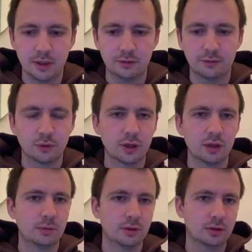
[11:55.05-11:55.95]
and forget
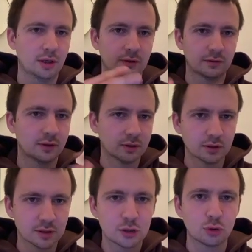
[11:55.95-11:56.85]
about kind of
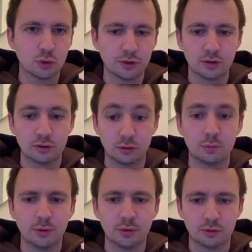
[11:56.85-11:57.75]
the story that your
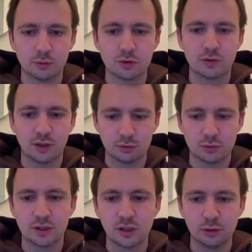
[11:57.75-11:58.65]
opponent was trying to
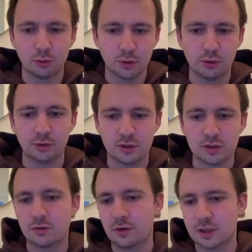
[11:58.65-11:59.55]
sell you with all these
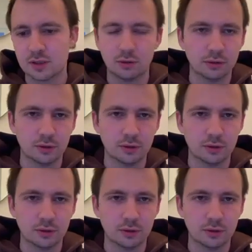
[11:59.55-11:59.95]
threats and all